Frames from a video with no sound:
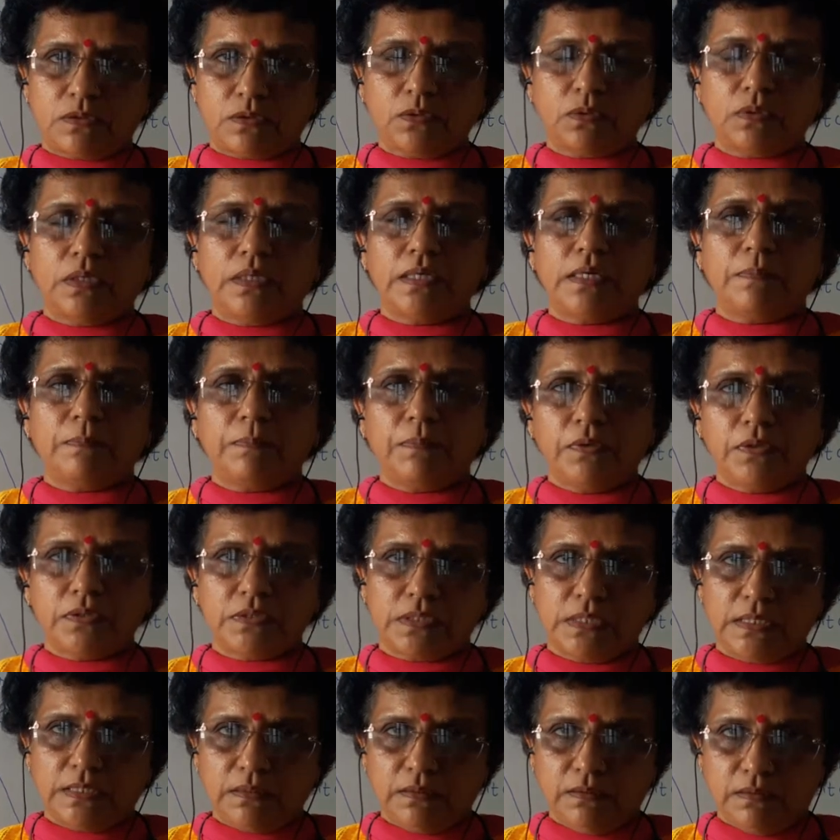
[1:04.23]
to the
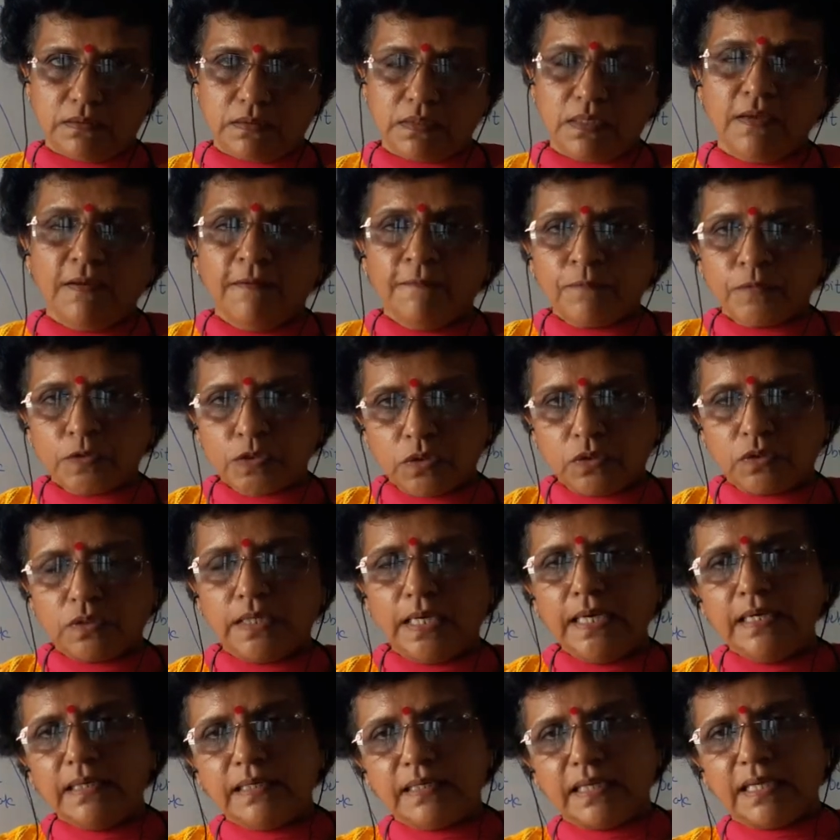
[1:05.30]
depositors so
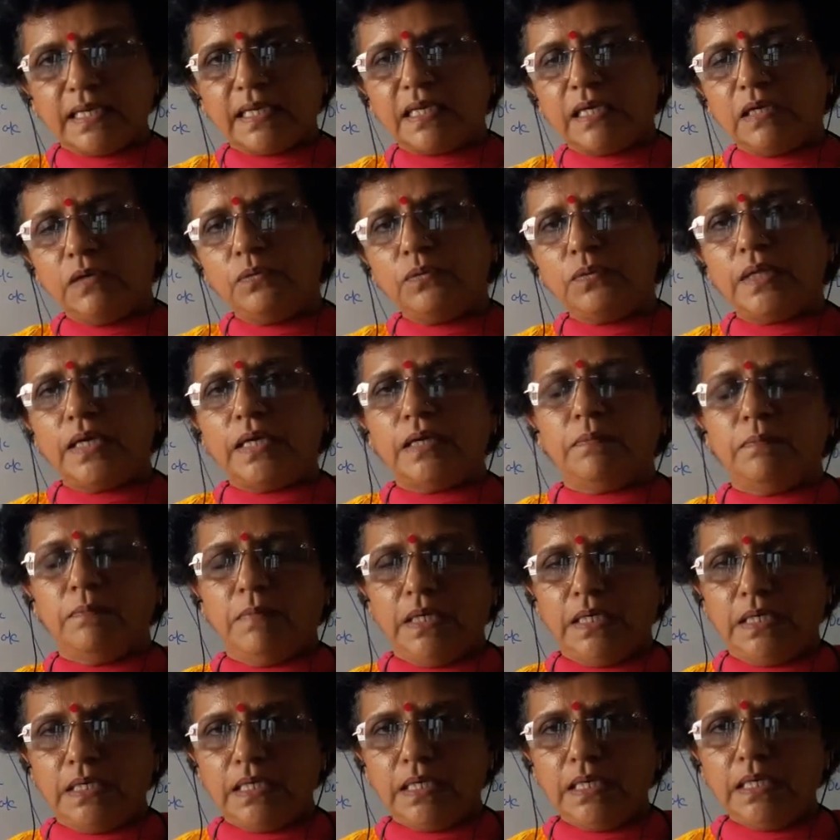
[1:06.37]
that they give their
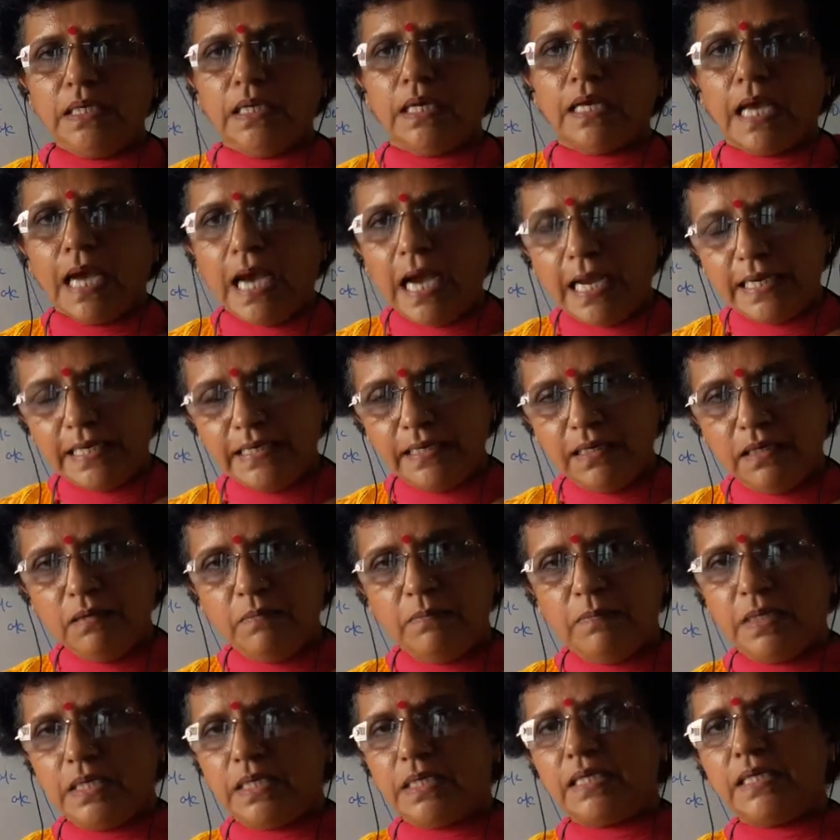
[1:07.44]
money, ideal
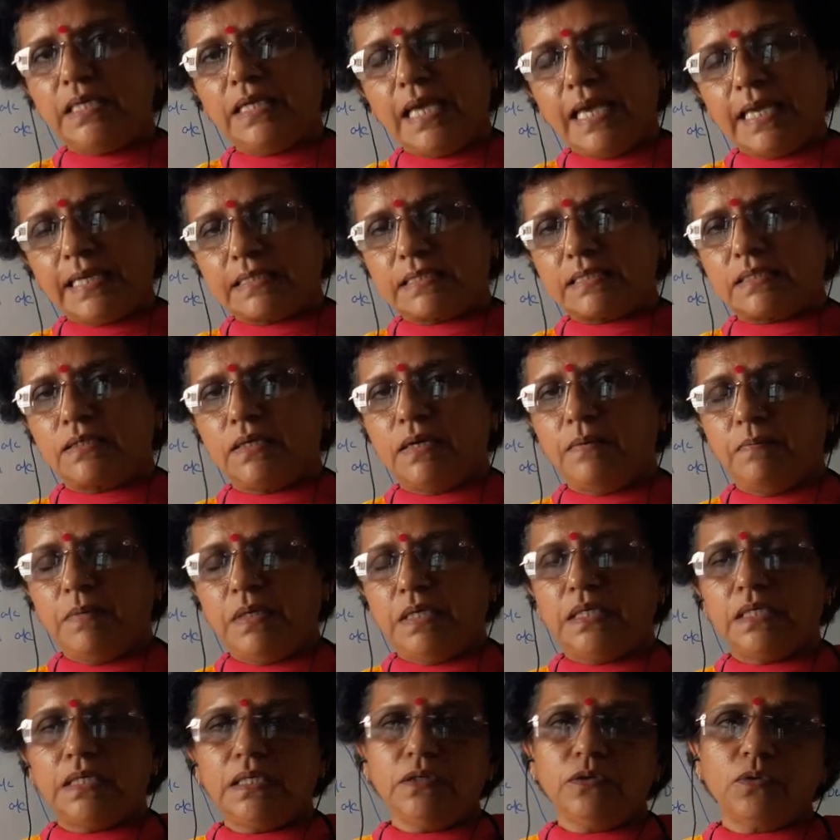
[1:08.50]
money, extra
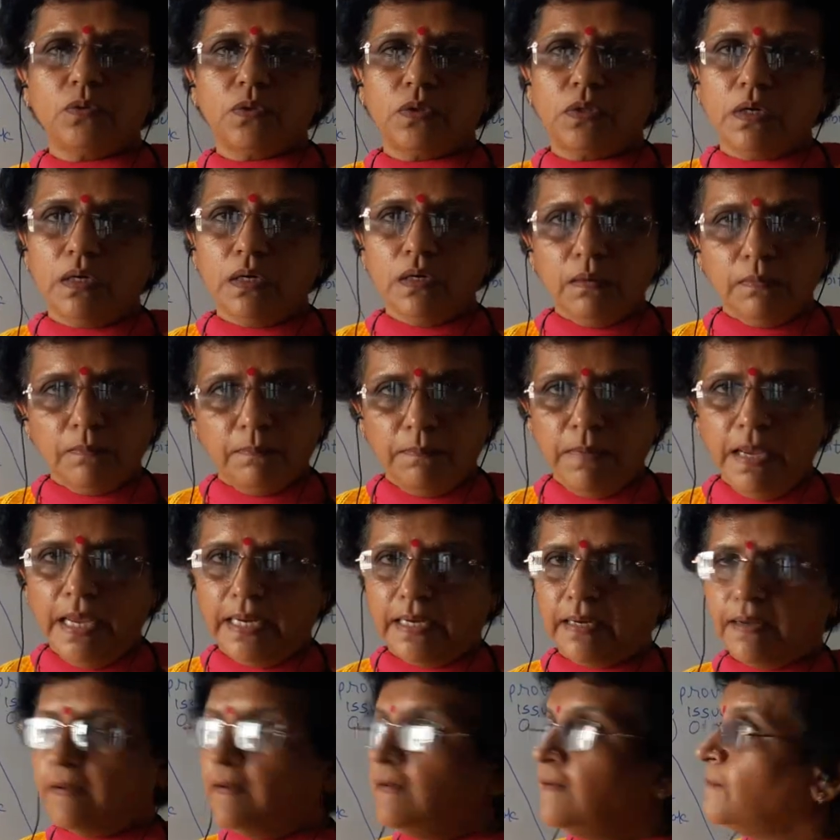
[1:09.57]
money to the
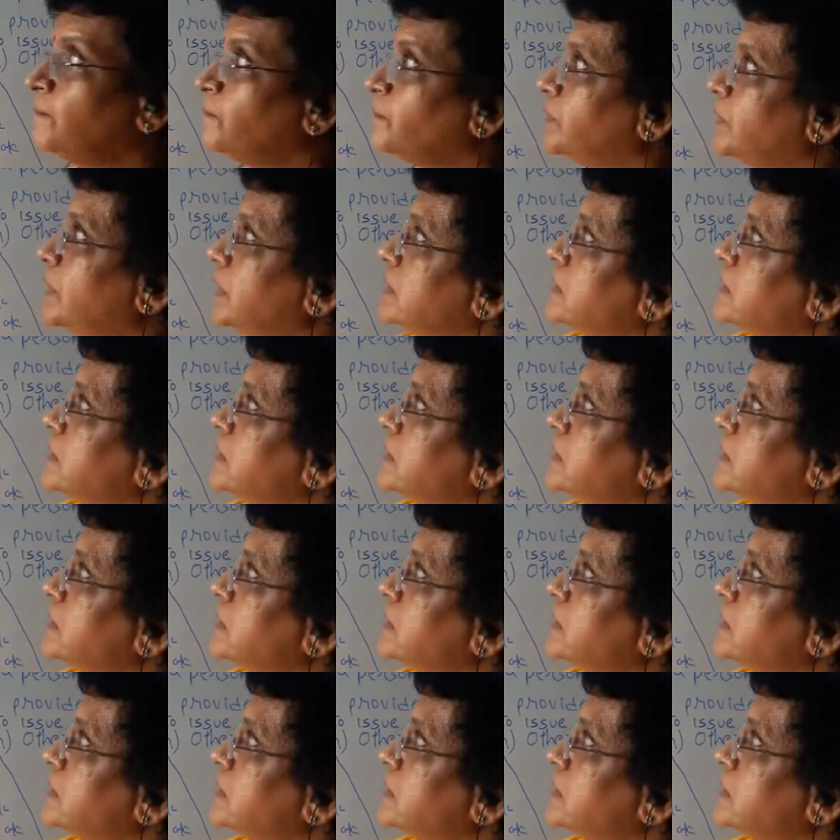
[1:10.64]
bank. The